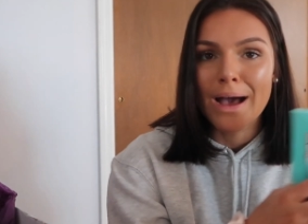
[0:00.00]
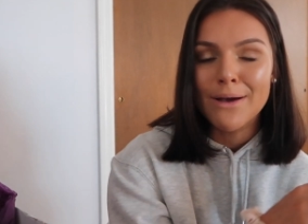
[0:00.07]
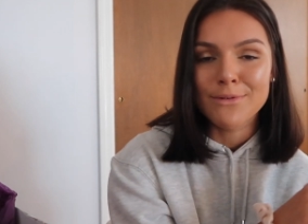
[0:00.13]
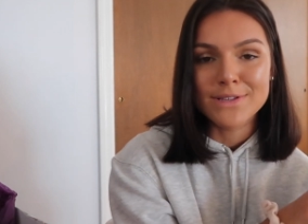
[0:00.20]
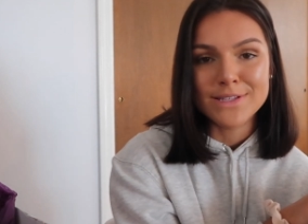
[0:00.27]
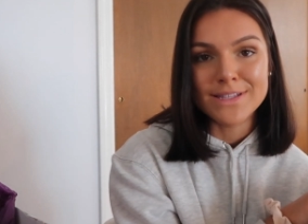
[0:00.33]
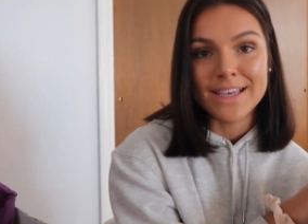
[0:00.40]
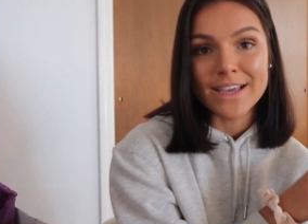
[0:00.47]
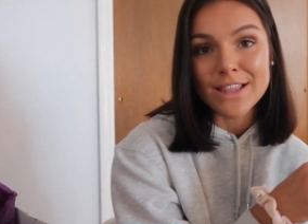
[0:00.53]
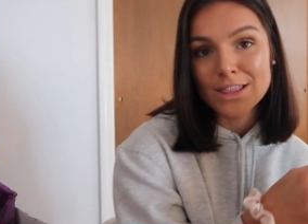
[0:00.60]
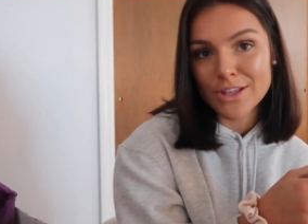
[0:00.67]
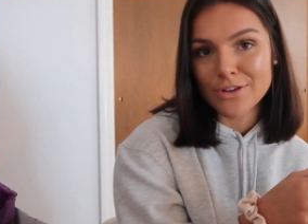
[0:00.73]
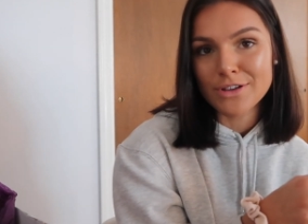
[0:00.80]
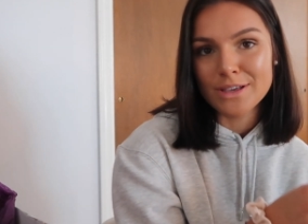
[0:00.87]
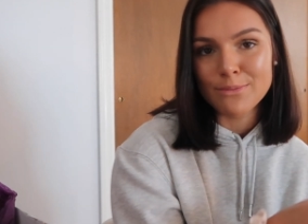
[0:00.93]
I was
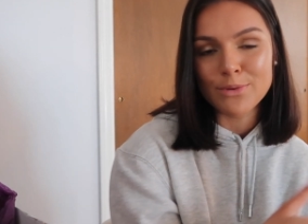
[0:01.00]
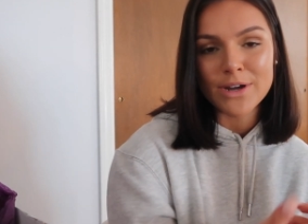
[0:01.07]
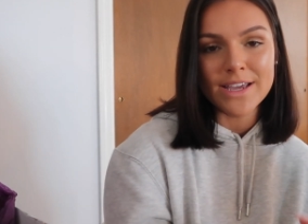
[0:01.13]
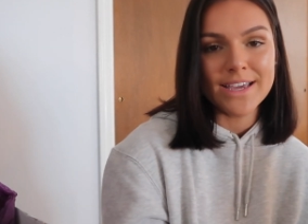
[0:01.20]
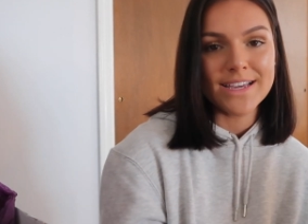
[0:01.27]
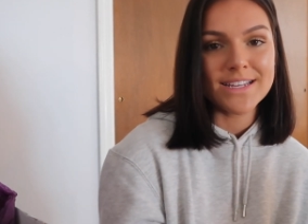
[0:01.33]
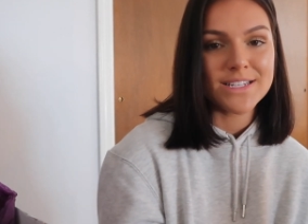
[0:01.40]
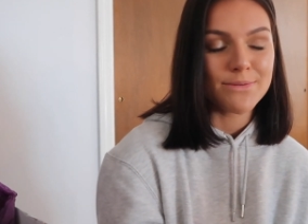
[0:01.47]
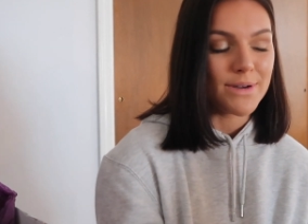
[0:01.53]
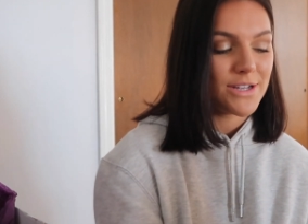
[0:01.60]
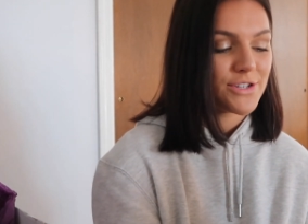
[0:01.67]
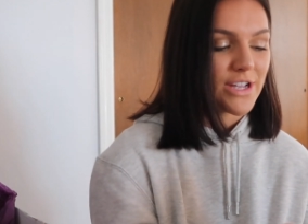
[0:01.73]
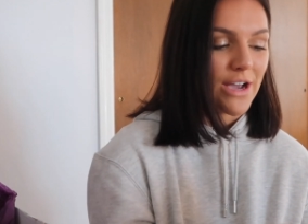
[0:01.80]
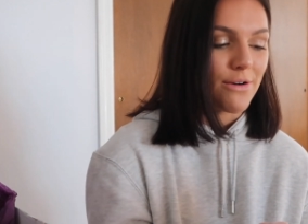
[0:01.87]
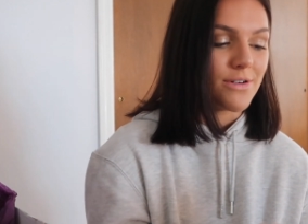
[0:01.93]
like literally bringing it to my
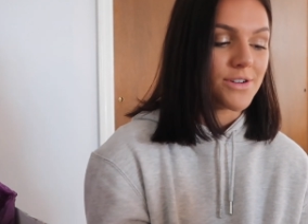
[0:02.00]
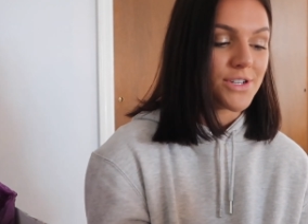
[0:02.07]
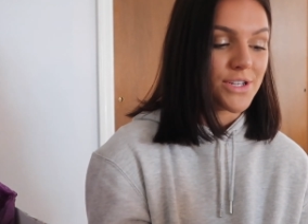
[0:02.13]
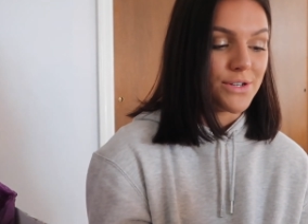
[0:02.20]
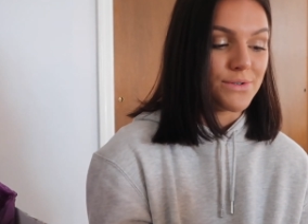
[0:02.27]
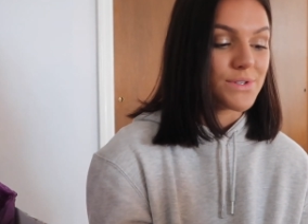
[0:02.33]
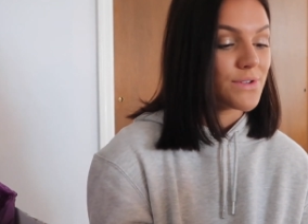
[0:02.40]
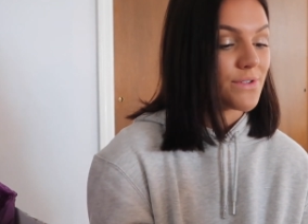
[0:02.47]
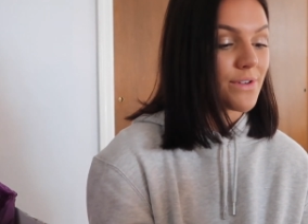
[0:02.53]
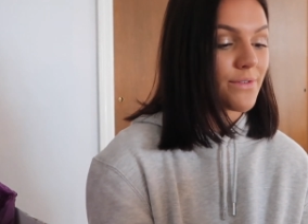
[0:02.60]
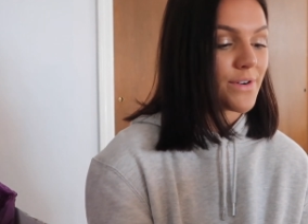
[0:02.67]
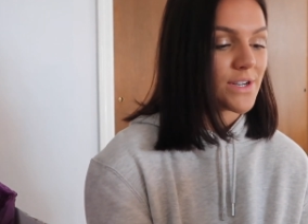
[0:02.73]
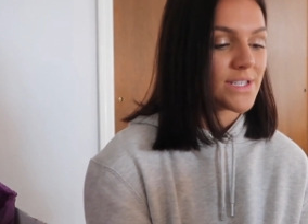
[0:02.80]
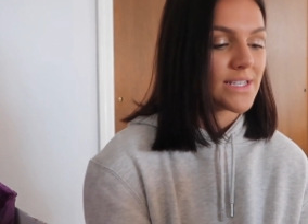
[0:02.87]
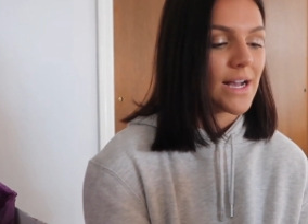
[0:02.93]
shower to use for the
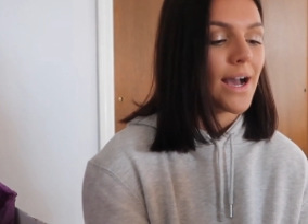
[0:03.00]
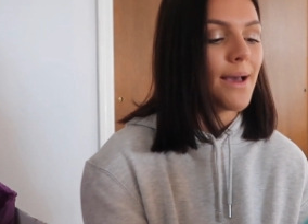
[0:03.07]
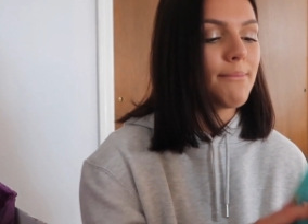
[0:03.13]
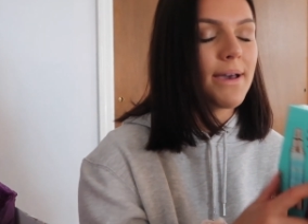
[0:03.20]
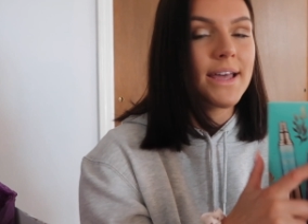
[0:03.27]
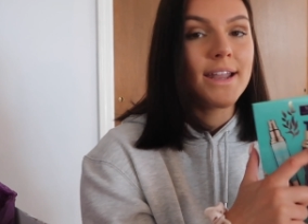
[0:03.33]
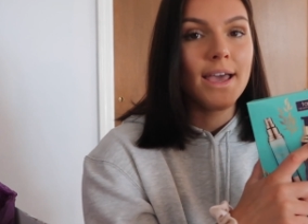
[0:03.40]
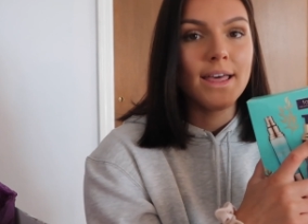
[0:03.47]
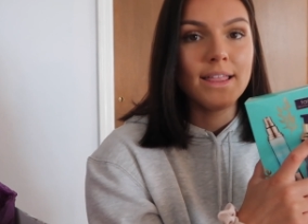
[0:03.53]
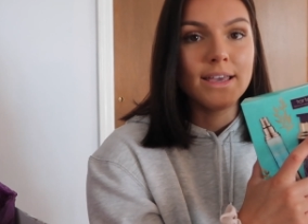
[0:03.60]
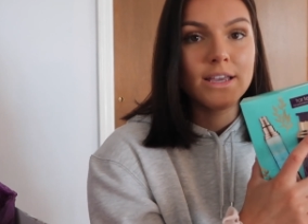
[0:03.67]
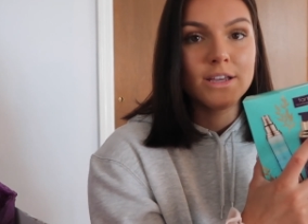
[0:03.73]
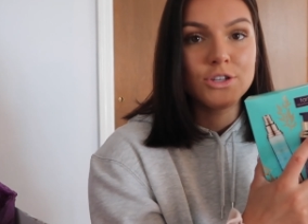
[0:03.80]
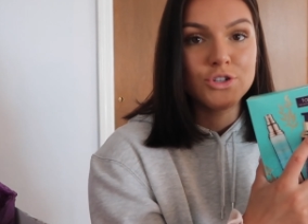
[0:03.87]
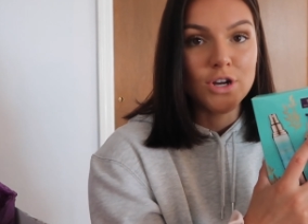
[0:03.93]
first time and I
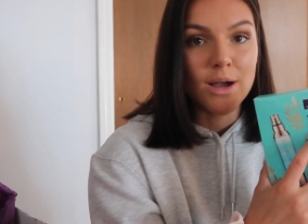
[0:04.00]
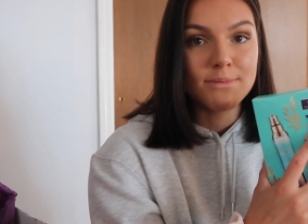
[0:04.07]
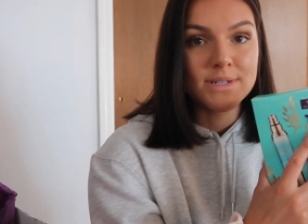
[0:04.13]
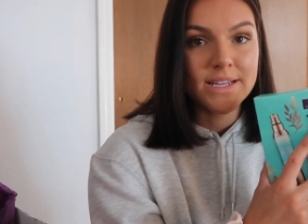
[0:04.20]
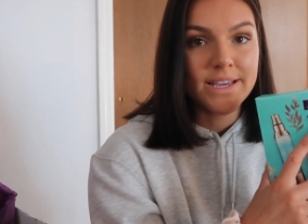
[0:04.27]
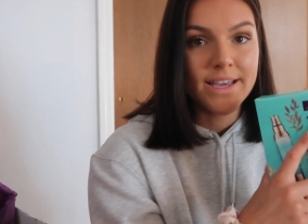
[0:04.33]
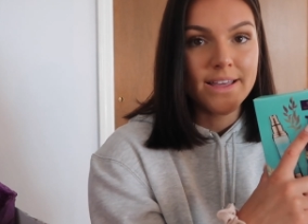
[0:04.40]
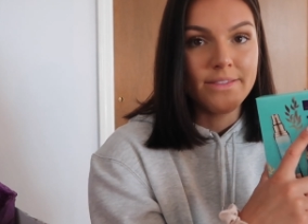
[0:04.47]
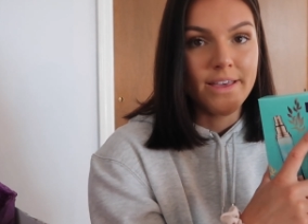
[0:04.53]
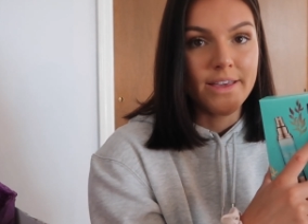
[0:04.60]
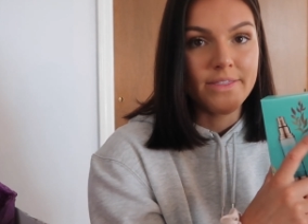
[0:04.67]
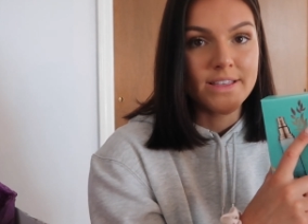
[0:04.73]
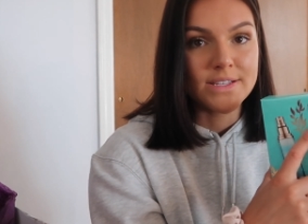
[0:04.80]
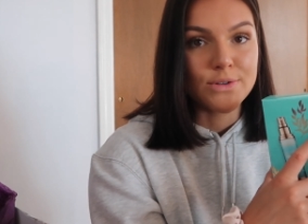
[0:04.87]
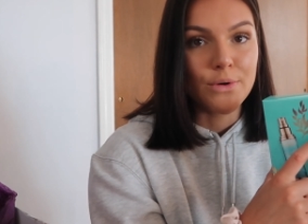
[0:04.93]
like dropped it and
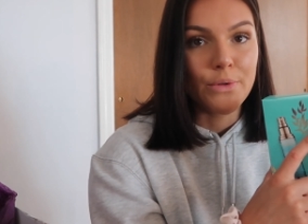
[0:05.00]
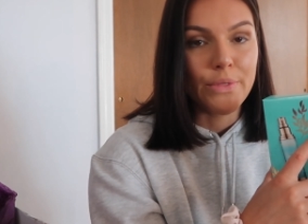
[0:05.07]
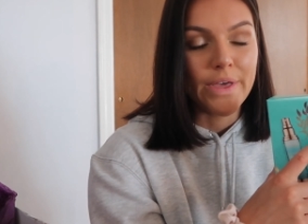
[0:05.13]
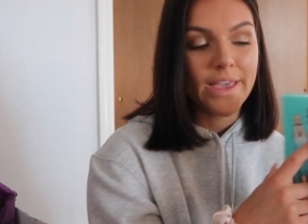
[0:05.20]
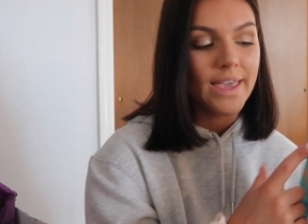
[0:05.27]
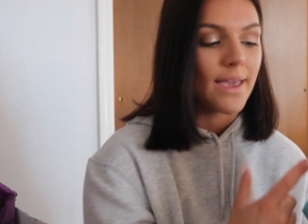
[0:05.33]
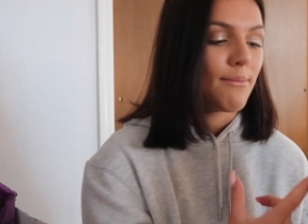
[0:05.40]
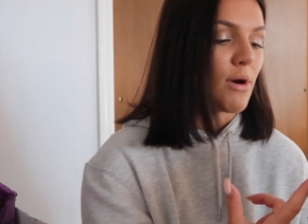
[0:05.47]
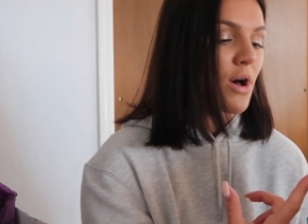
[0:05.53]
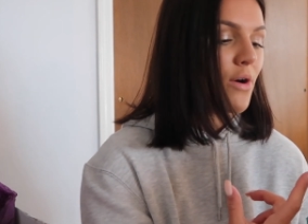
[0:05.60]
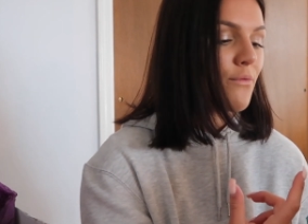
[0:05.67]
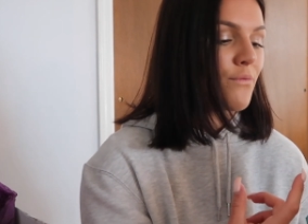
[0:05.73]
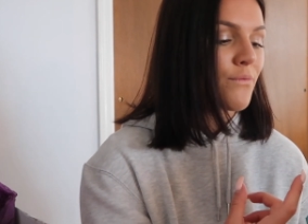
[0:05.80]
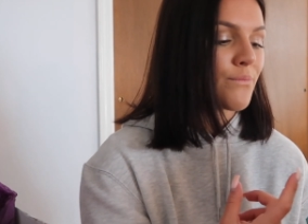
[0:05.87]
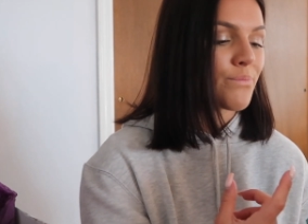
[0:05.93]
like this whole thing came
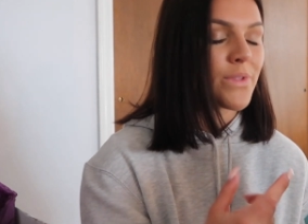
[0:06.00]
off.